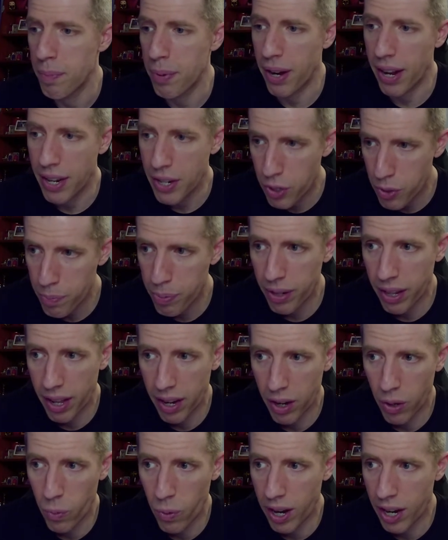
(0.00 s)
But I do
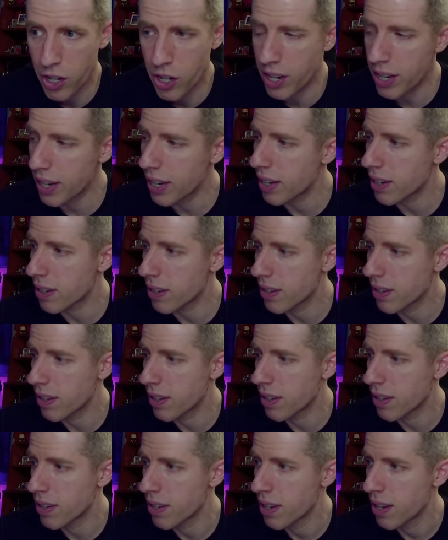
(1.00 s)
plan on watching it.
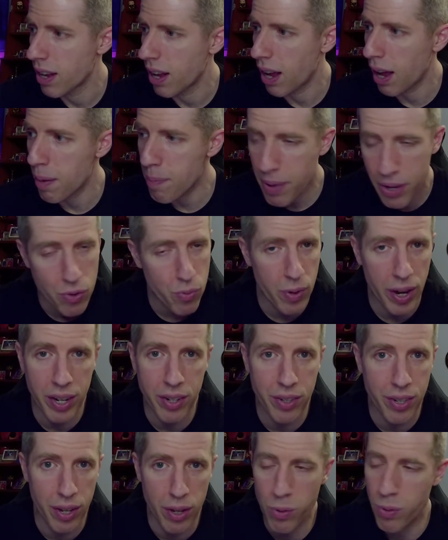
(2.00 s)
I miss
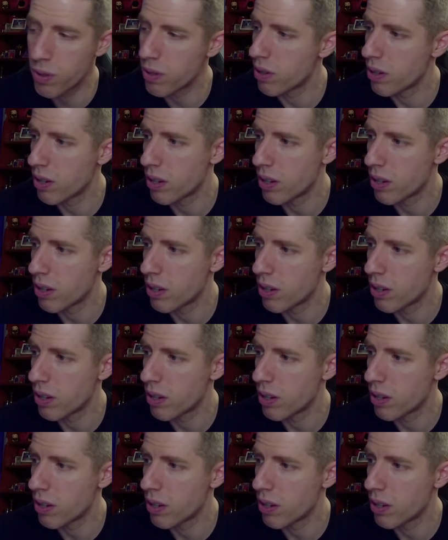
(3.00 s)
Rick too.